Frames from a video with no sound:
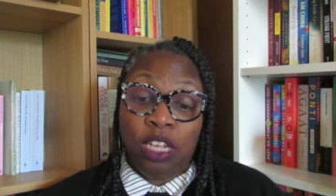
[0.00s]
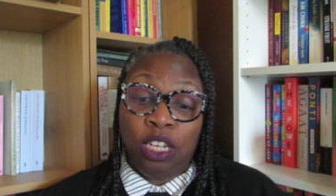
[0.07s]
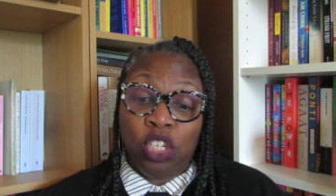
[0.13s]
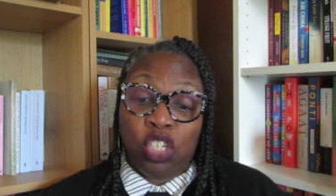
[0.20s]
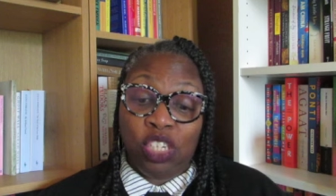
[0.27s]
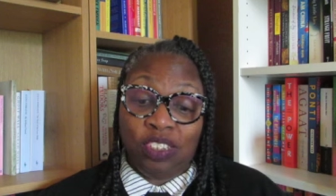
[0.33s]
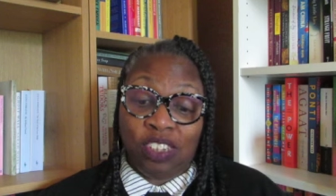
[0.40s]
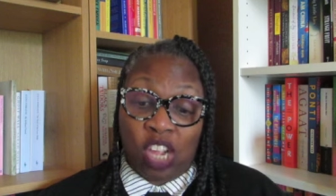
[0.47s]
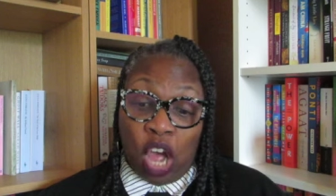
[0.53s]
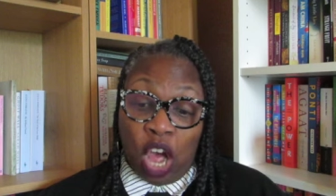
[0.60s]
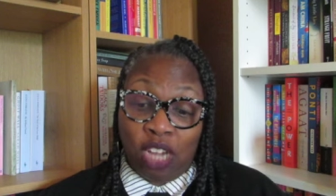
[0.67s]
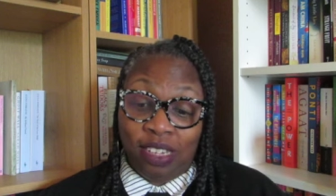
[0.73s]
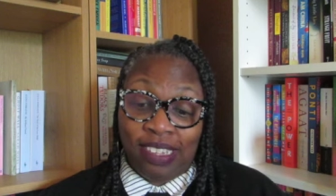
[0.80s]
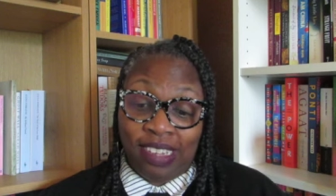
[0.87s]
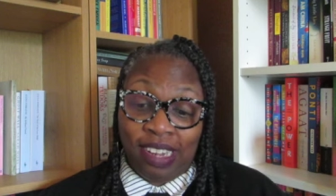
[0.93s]
She's a
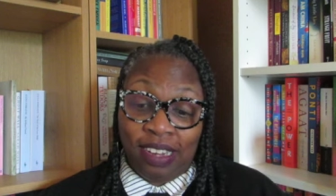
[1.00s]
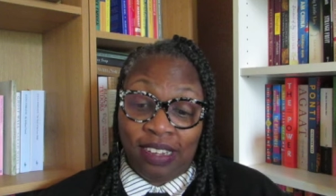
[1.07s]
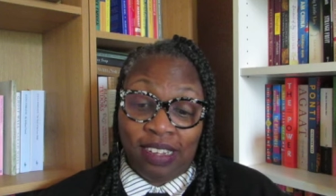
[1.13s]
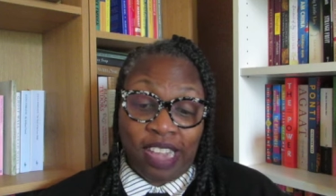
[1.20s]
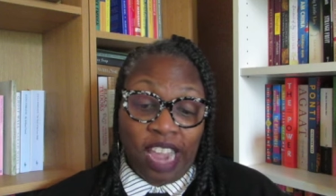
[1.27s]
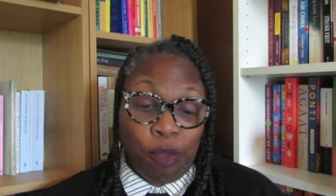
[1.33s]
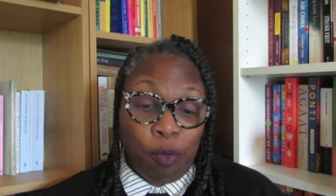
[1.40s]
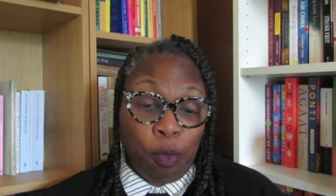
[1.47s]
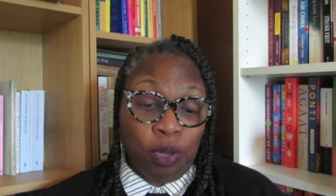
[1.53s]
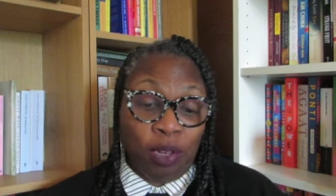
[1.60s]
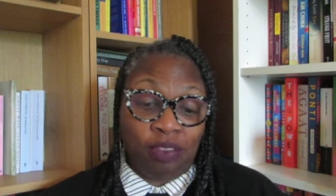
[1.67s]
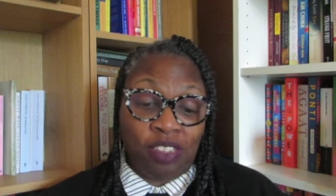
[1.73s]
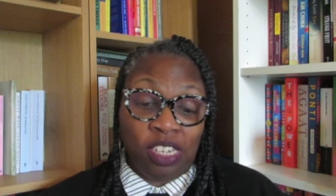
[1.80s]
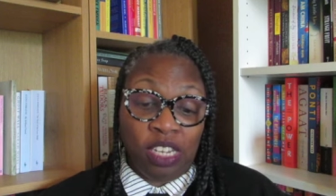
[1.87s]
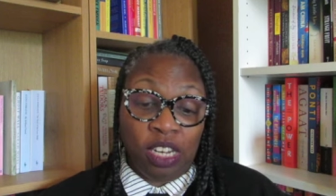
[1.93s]
godsend, capable
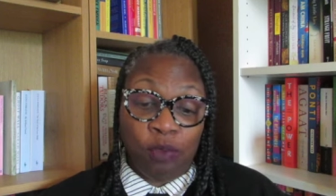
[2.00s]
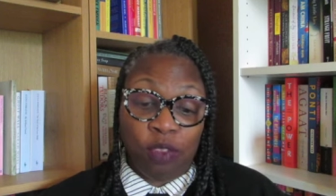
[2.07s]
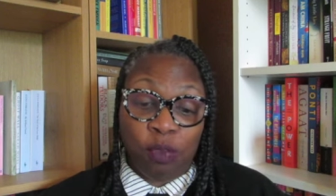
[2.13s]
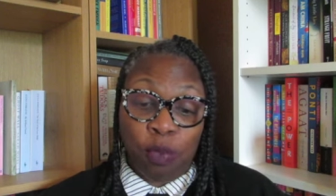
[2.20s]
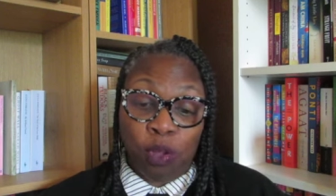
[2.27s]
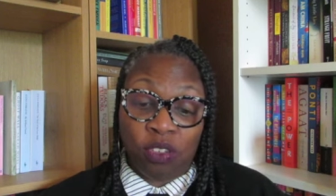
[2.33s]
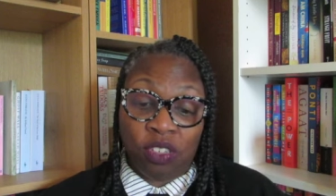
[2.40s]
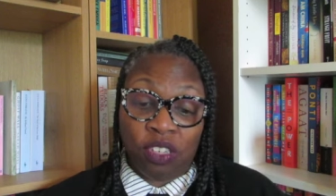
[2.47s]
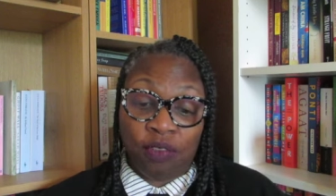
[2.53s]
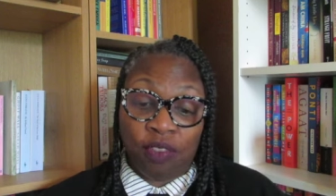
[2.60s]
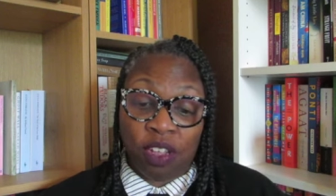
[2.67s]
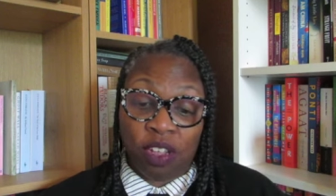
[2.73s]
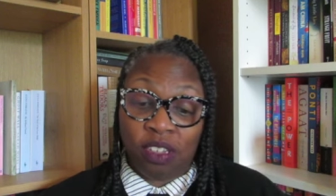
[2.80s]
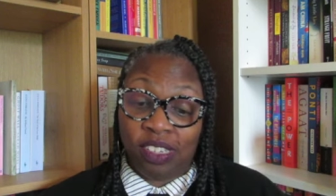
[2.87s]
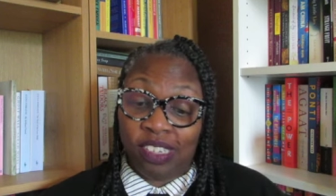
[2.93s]
of dealing with most of
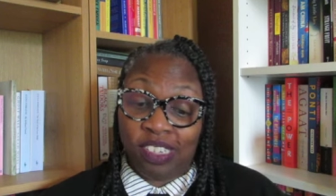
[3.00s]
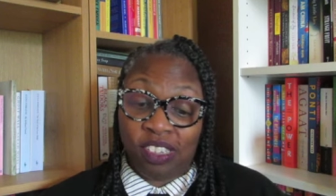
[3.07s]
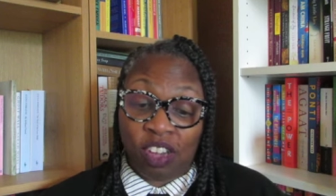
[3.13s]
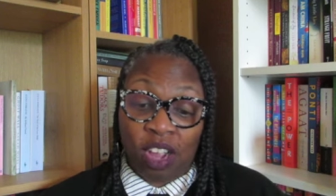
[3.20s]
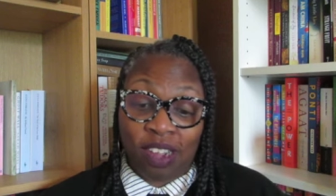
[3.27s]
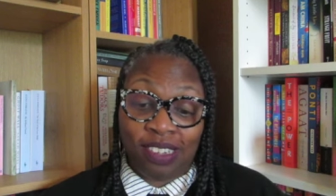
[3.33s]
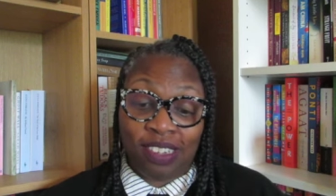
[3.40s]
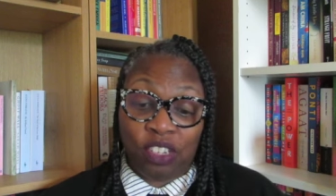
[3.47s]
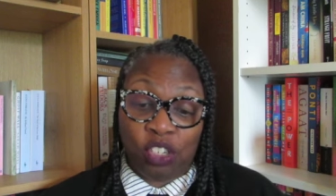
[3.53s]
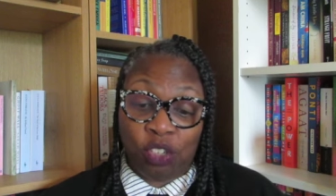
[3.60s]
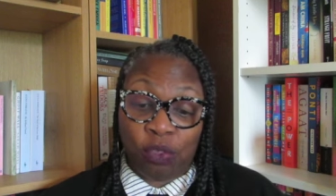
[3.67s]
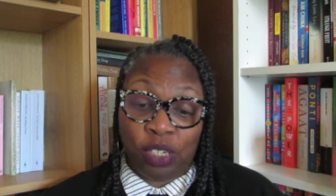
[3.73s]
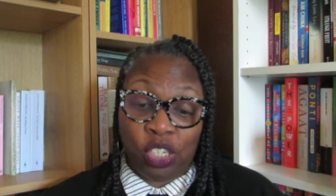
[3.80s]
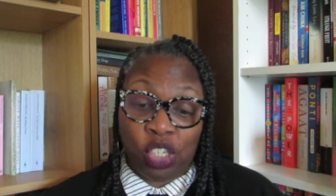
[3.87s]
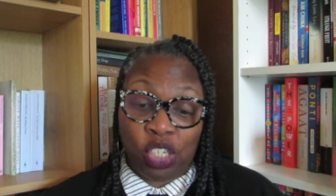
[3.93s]
the stock
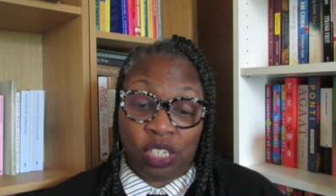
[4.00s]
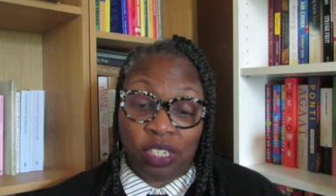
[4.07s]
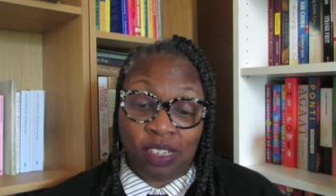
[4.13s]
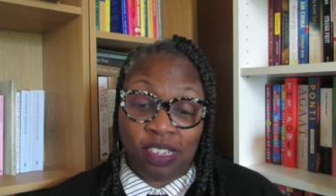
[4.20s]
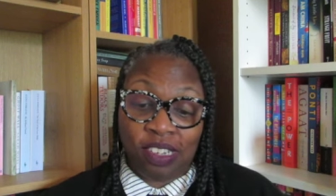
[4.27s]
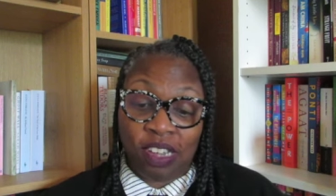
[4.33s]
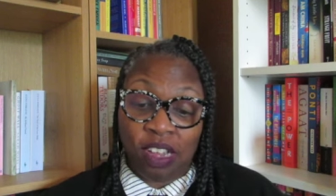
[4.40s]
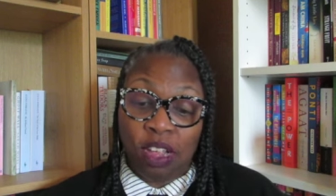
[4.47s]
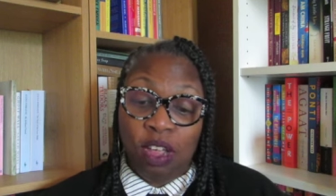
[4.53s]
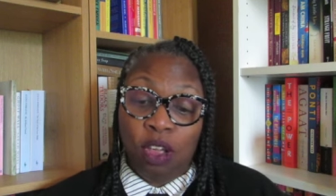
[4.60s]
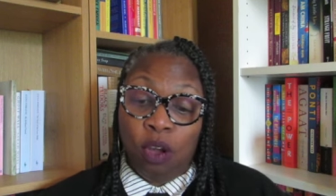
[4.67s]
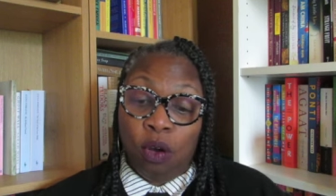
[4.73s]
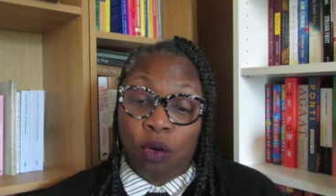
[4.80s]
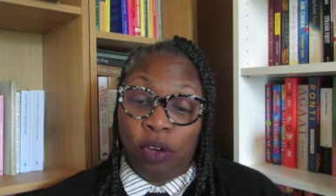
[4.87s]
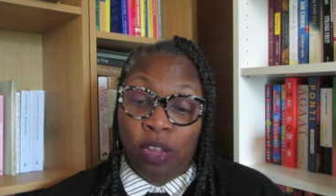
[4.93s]
situations
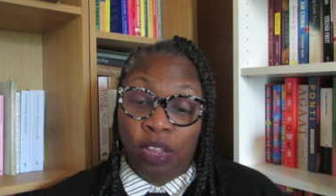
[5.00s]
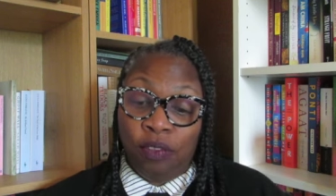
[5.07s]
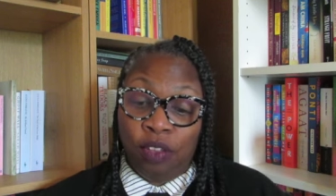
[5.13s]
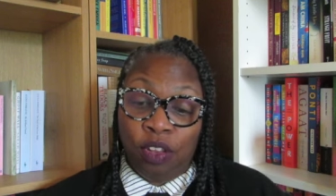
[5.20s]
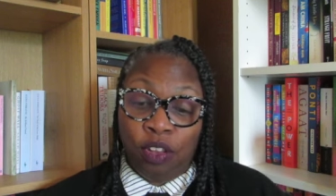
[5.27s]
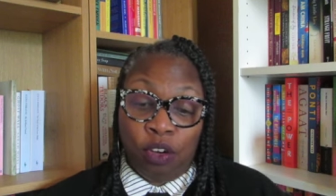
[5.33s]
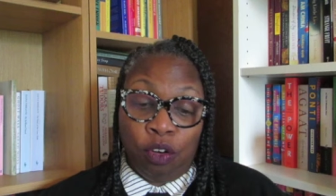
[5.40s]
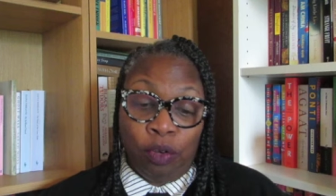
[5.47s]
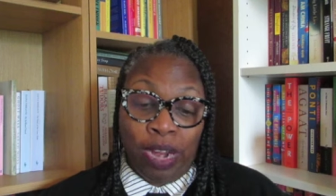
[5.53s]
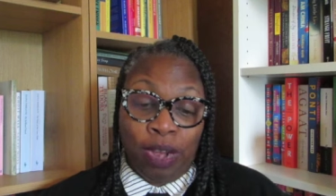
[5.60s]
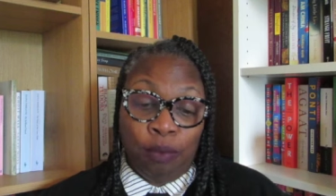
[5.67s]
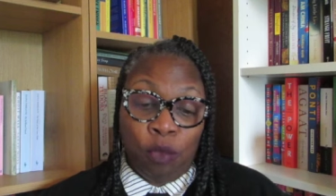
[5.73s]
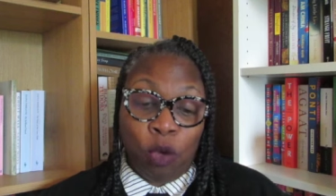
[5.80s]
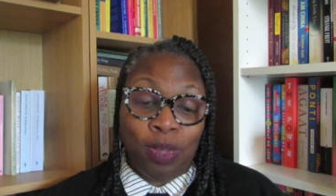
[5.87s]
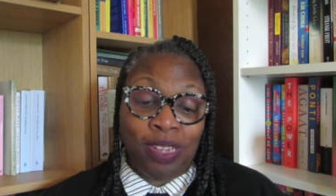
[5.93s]
or even the
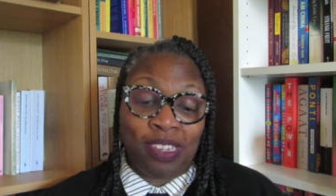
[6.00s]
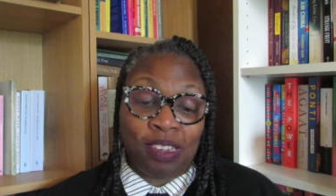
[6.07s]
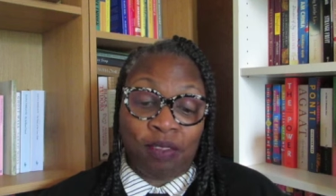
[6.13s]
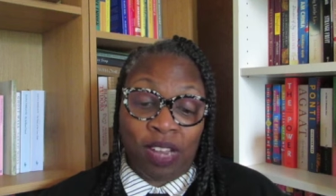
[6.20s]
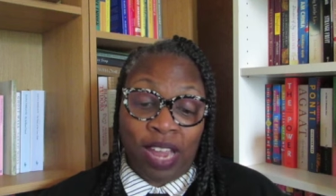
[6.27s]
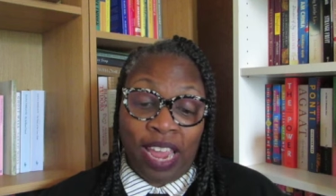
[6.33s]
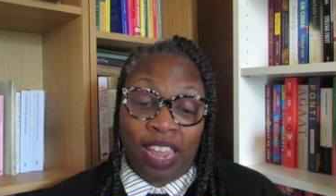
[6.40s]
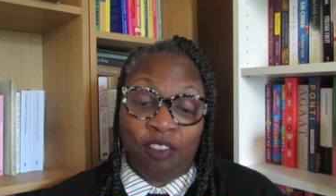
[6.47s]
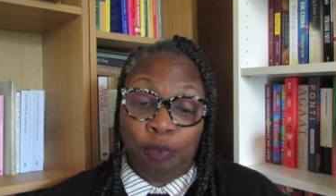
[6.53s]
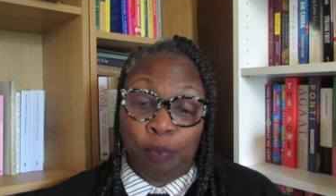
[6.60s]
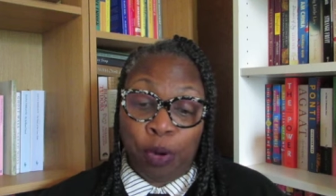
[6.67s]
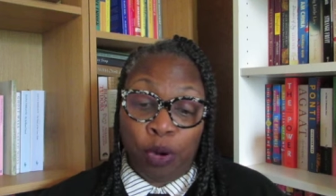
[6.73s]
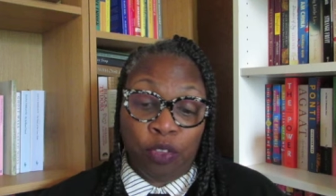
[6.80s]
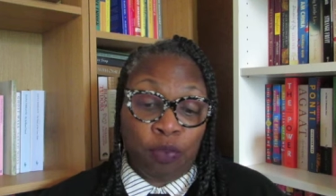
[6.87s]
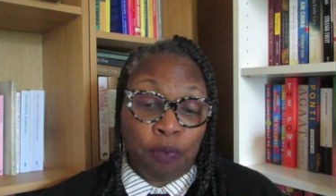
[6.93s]
great moments of life,
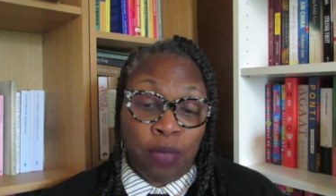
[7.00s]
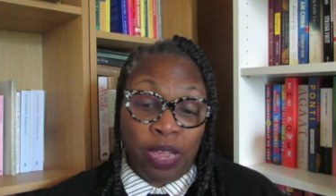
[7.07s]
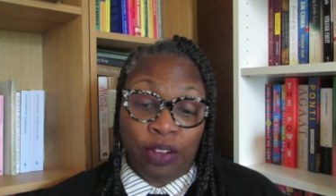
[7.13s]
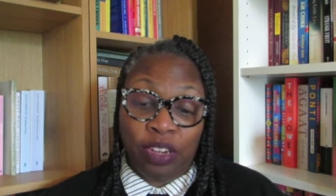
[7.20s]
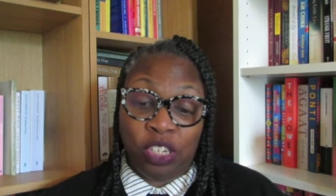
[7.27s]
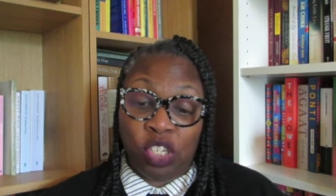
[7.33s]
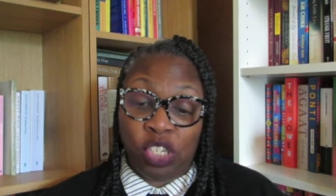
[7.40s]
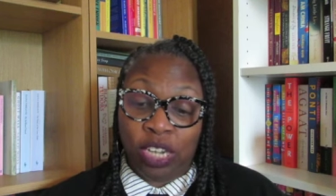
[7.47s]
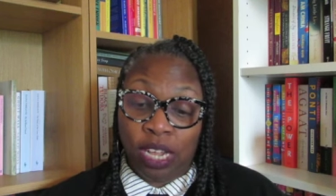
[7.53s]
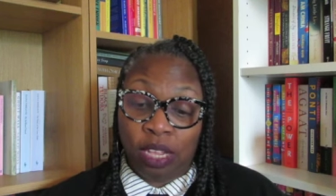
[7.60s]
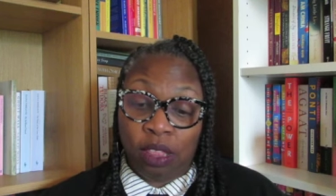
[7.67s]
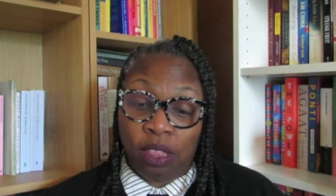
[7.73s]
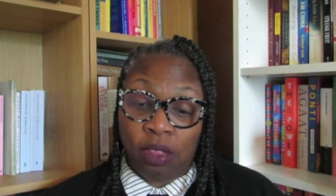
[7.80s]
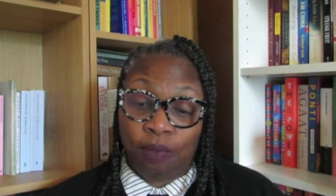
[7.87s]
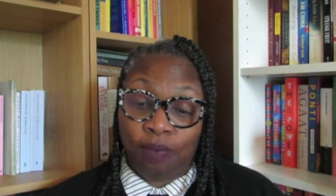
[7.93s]
birth, marriage,
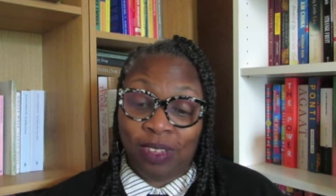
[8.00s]
death,